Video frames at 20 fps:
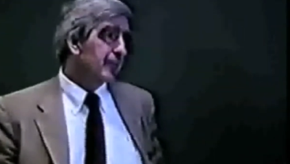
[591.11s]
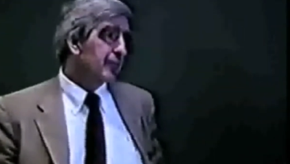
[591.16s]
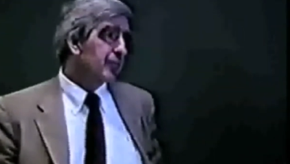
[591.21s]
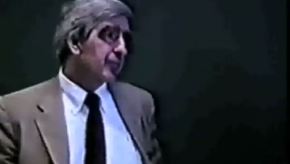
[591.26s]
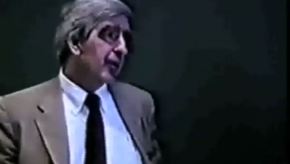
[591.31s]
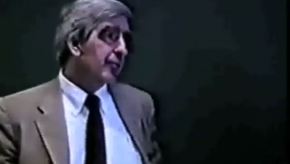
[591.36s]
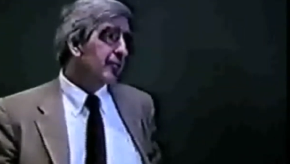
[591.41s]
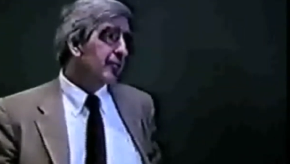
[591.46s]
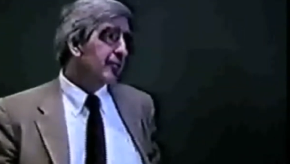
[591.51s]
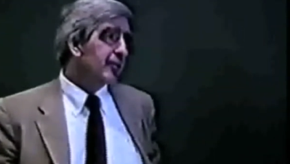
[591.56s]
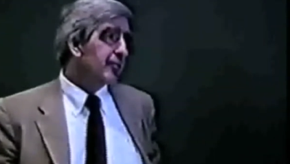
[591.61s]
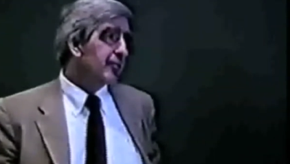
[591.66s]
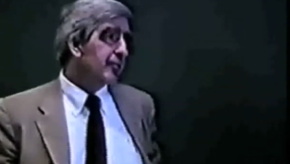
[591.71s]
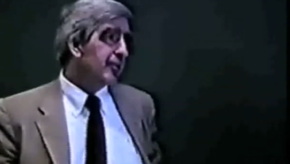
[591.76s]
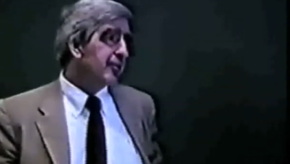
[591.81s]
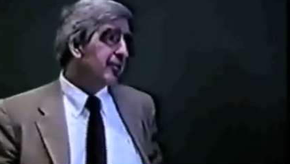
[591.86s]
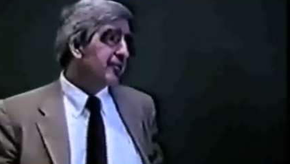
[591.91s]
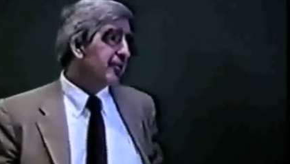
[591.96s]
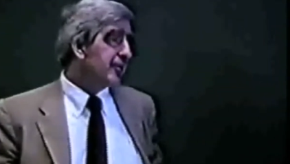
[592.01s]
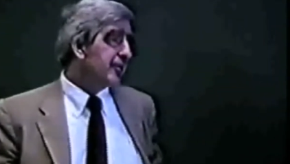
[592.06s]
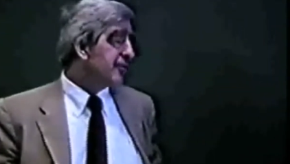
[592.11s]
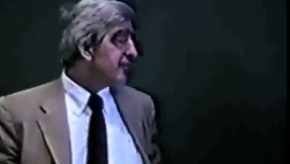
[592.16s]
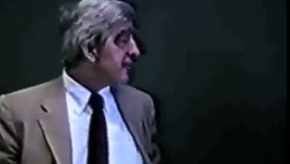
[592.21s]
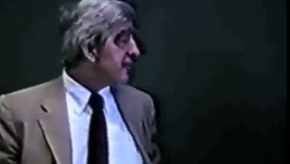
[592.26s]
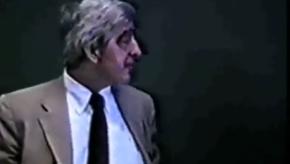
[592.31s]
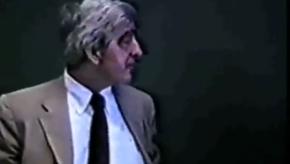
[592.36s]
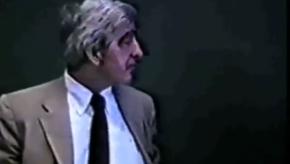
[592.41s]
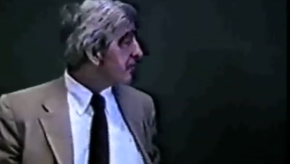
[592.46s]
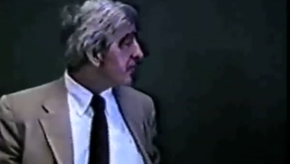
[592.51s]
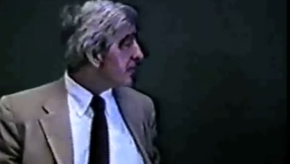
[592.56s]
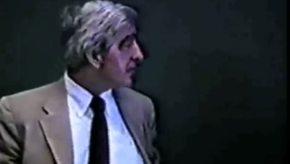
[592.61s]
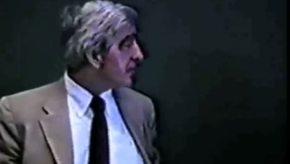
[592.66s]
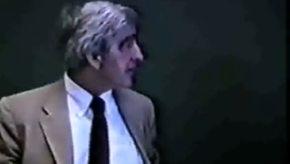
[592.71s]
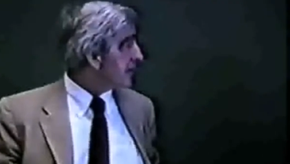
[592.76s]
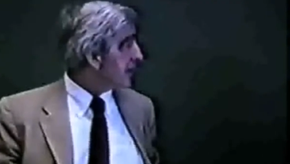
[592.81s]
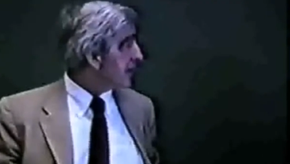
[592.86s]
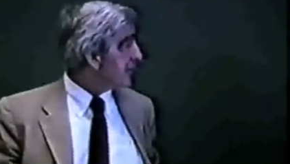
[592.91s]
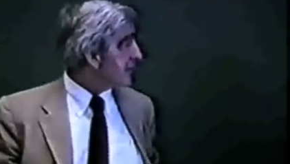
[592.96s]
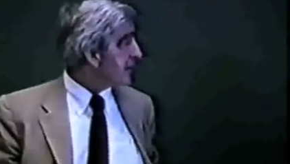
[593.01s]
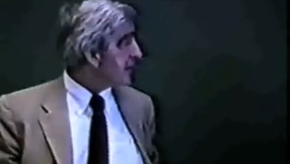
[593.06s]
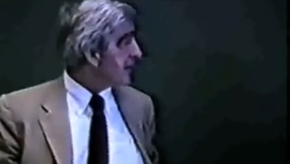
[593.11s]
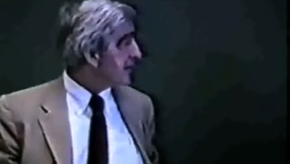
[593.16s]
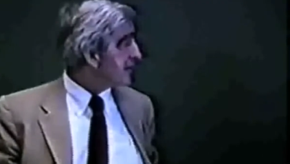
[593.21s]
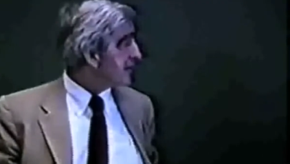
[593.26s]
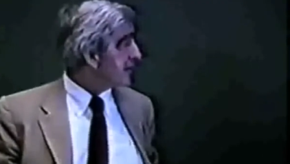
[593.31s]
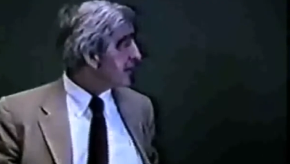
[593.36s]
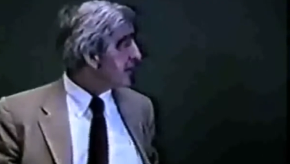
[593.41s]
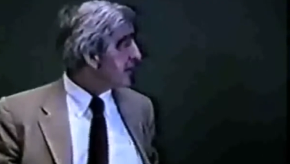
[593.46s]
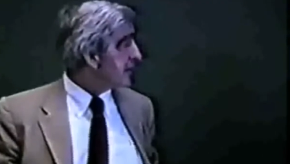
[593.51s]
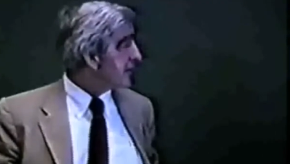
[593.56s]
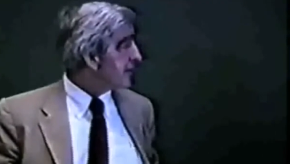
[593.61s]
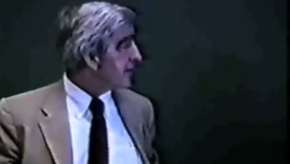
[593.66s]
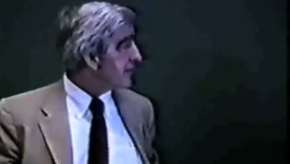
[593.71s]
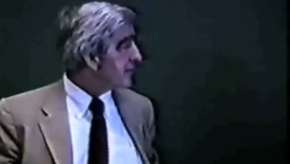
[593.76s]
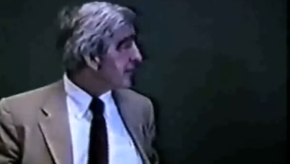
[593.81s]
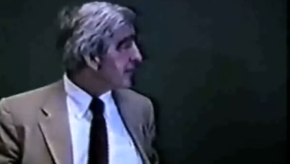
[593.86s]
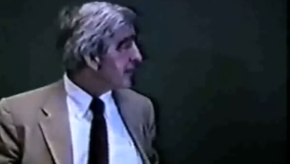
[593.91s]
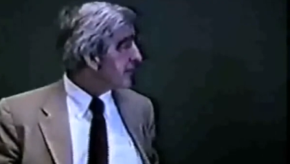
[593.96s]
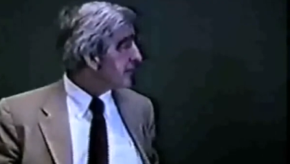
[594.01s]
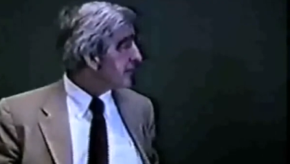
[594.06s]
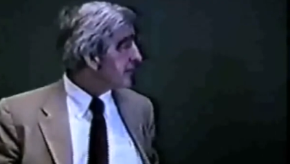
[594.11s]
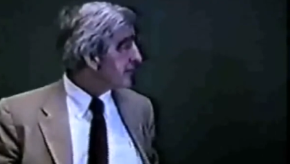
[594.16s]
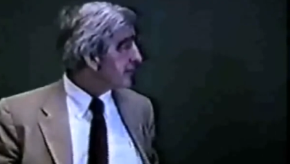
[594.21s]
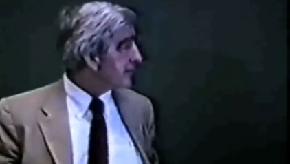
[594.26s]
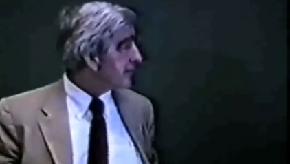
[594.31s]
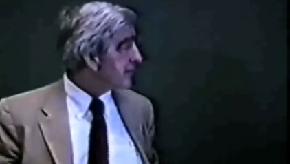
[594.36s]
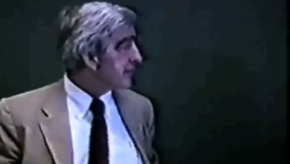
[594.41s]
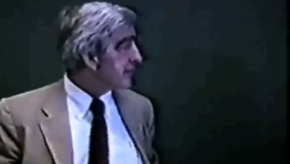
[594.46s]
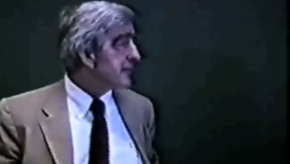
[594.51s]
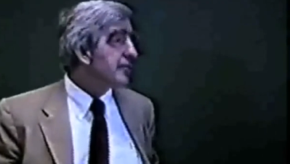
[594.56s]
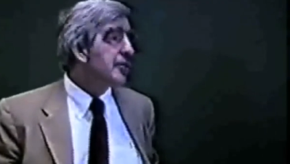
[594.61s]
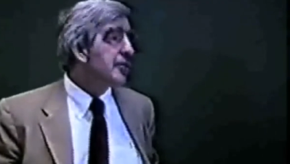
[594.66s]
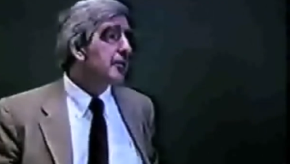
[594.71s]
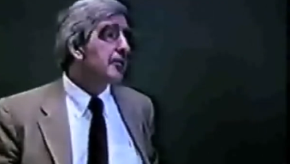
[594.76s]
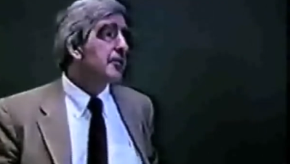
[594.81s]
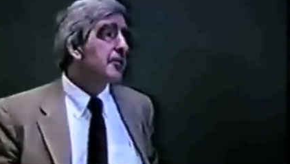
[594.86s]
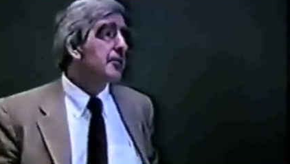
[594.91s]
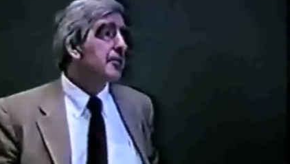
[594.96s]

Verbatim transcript: probably the mid '60s, really. Yeah. I'm guessing. Yeah. But, uh, was it?